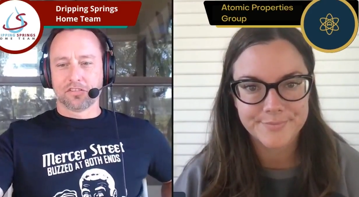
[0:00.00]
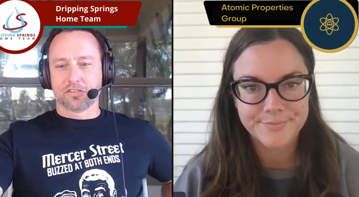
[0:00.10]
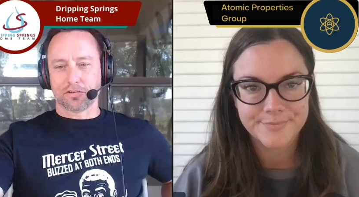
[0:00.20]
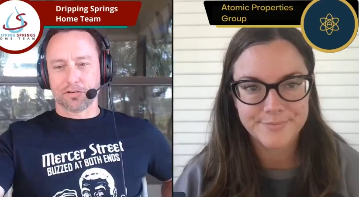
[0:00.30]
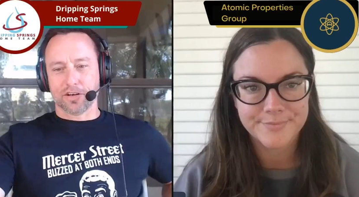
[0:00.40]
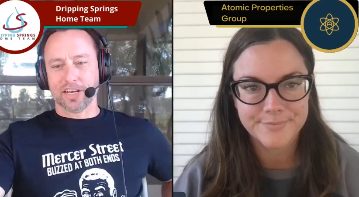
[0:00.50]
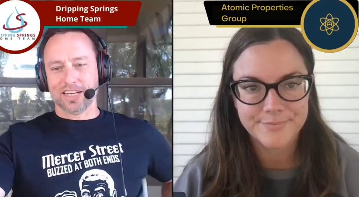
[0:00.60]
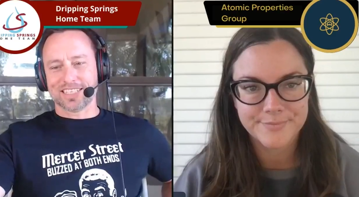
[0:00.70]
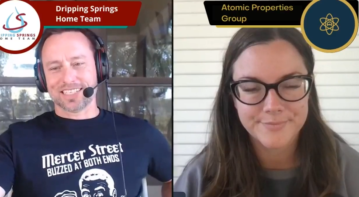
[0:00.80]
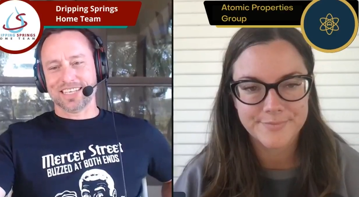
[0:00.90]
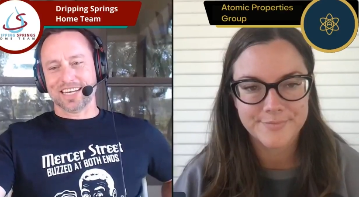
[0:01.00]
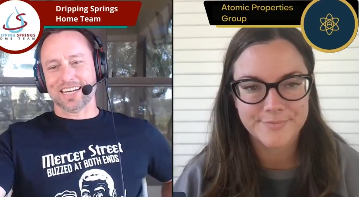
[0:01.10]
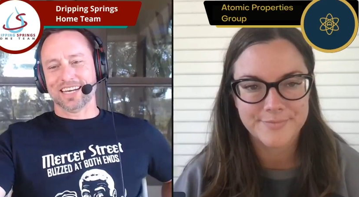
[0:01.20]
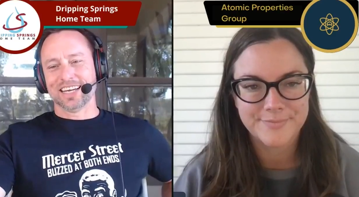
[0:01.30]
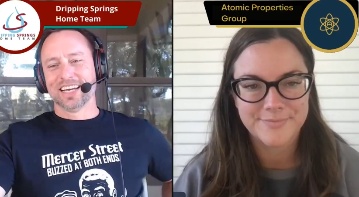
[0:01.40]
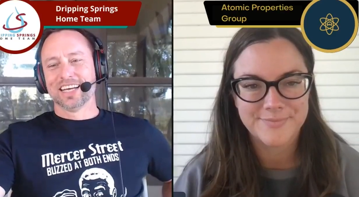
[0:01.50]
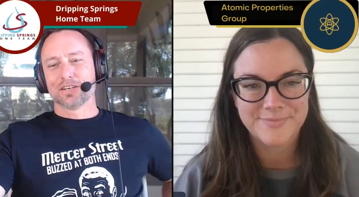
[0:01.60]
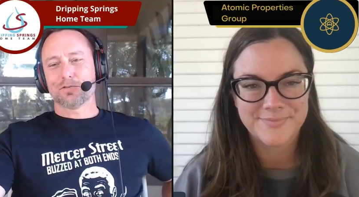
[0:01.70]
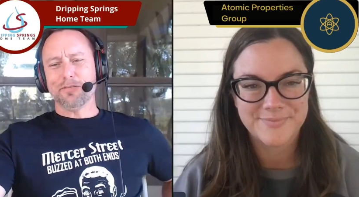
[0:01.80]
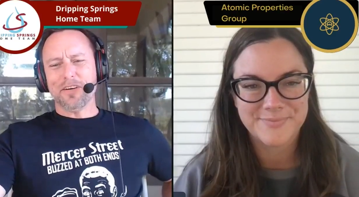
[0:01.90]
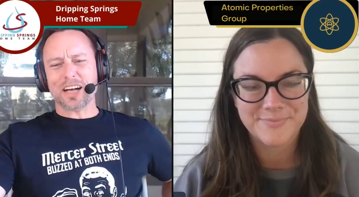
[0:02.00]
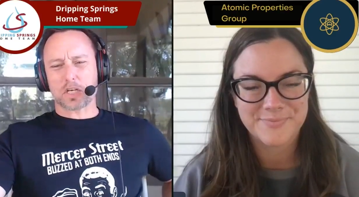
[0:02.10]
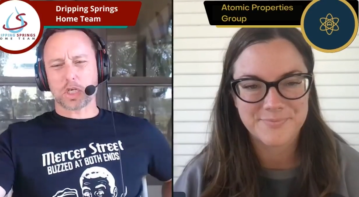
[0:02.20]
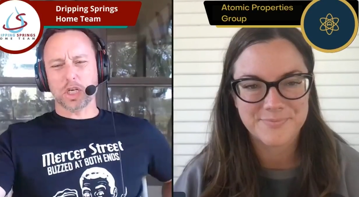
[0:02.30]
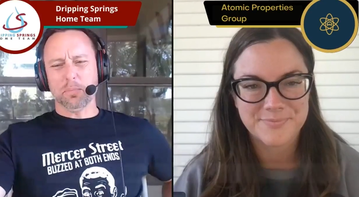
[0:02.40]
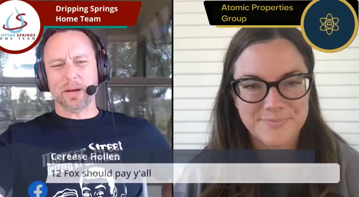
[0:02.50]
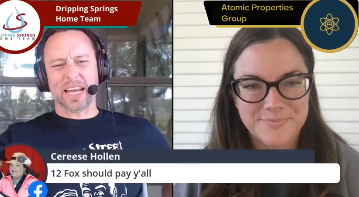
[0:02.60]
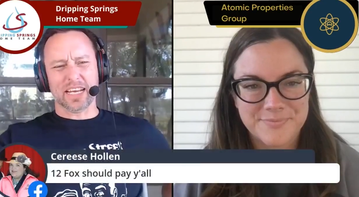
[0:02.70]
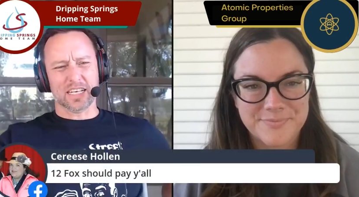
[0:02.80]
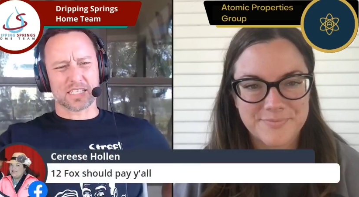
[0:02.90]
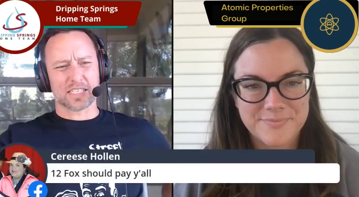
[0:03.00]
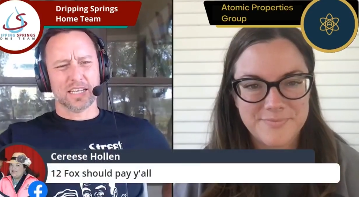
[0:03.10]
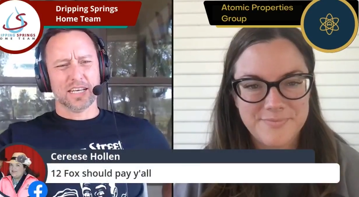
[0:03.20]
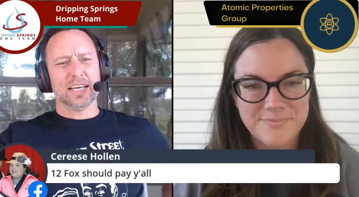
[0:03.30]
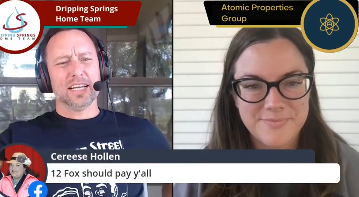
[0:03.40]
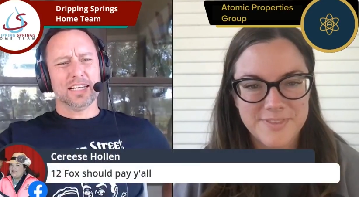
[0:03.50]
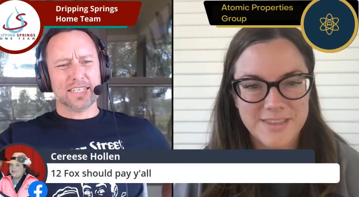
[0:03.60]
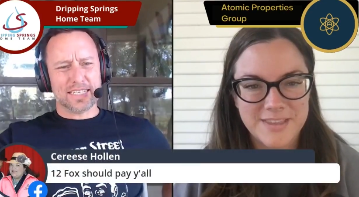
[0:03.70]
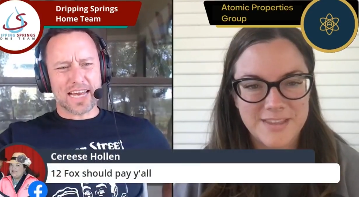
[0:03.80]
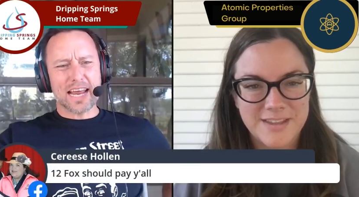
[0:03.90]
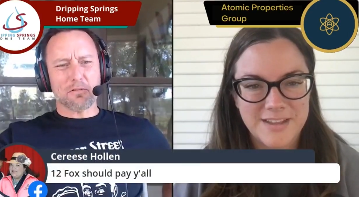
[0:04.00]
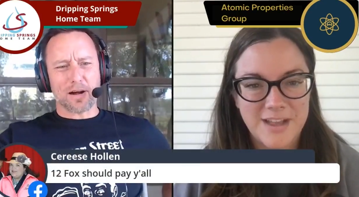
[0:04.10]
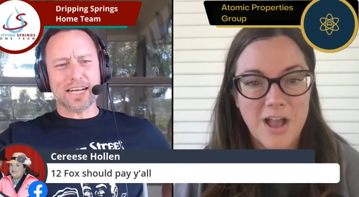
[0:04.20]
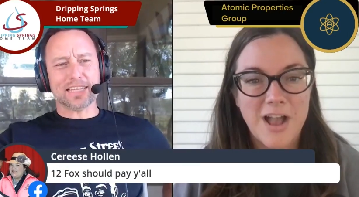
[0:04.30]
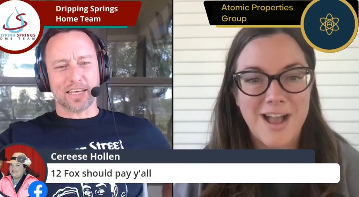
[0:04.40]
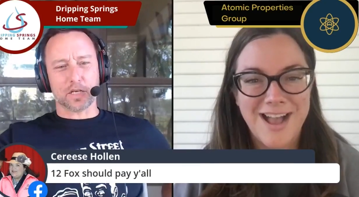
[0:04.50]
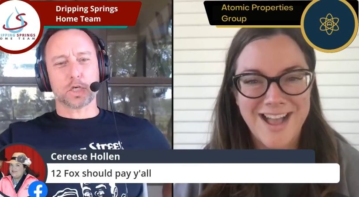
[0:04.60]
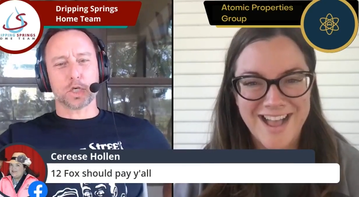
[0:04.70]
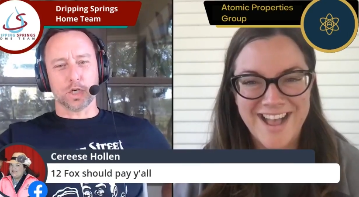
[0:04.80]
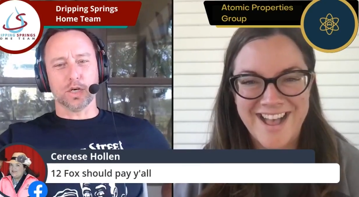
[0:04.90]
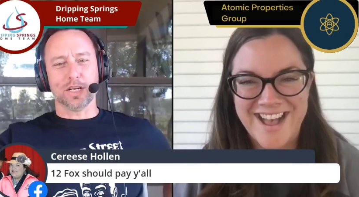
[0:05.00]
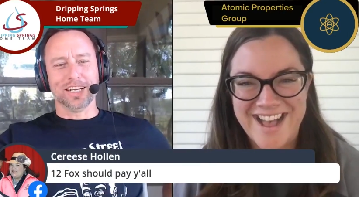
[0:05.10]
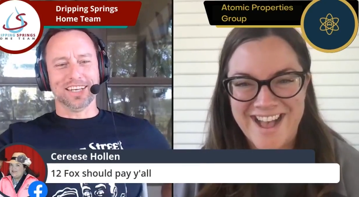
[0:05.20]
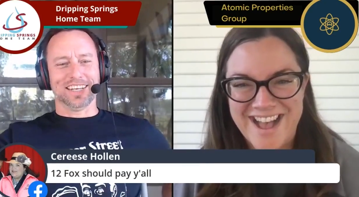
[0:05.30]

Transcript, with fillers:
Speaker 1: Cerise, yeah. Twelve Fox should pay us. Dang right they should.